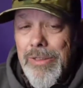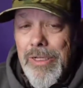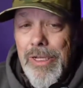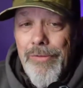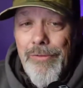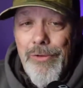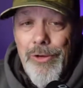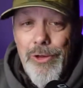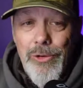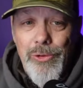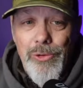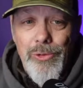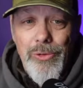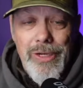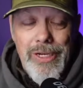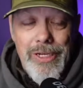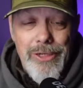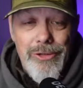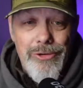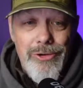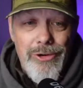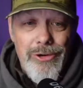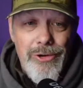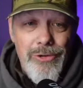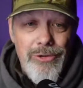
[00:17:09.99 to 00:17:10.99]
If you
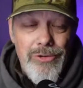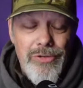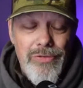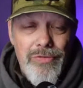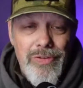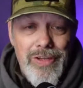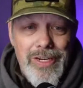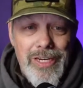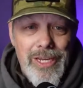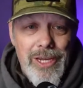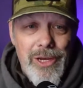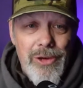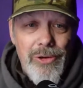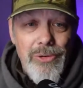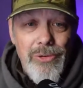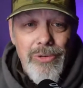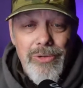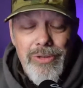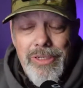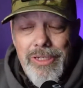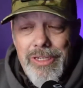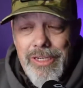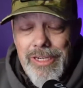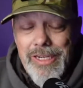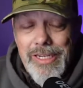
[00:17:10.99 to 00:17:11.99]
introduce video
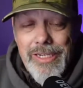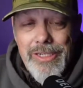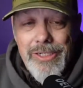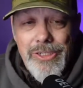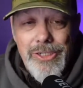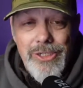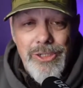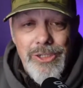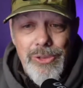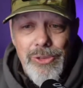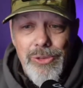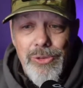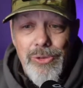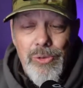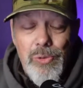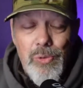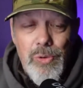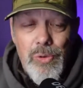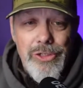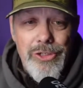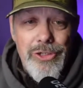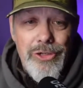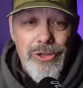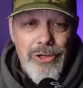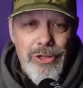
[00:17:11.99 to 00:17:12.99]
into
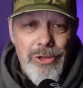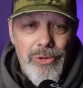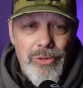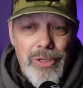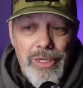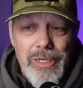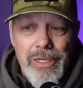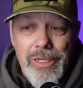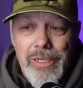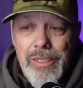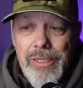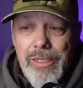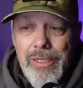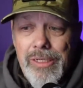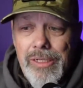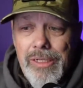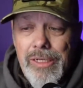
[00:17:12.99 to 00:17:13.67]
what you're doing,